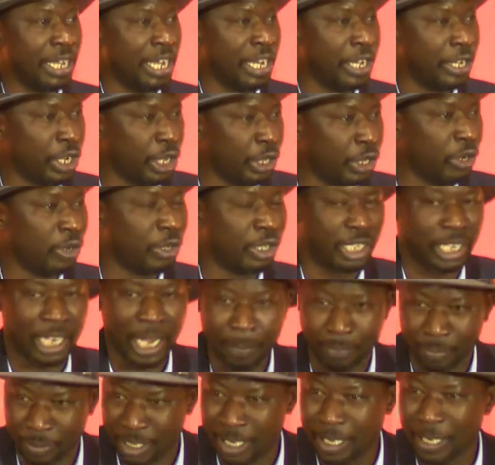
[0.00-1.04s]
indigenous
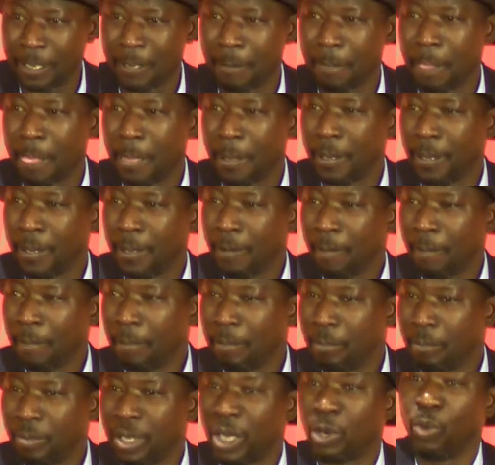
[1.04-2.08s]
scripts
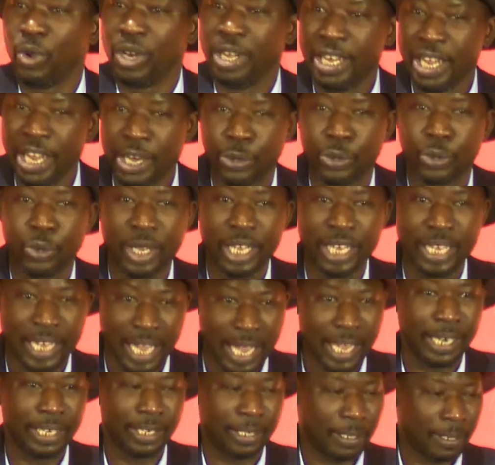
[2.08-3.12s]
that we need to
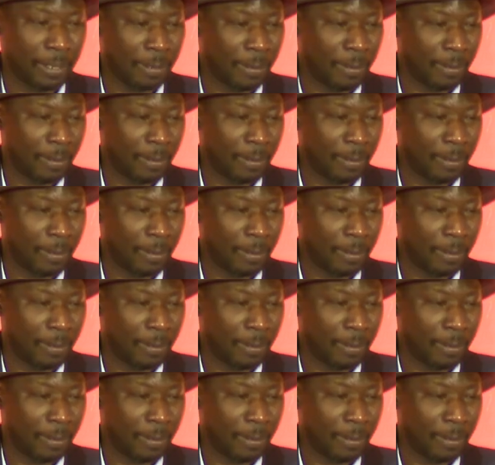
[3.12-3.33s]
engage.